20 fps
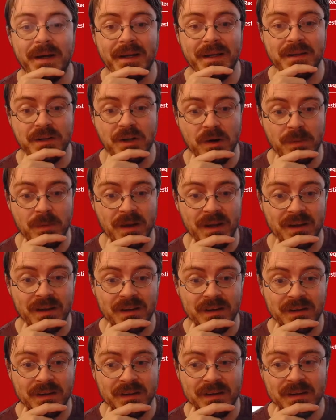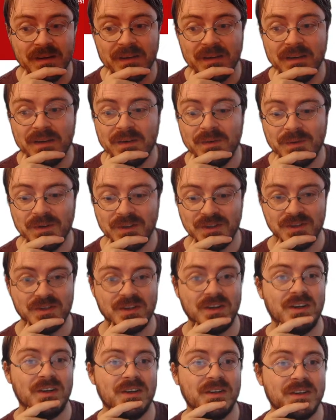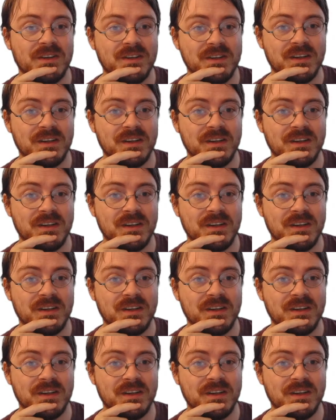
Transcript: by Adobe, which is all their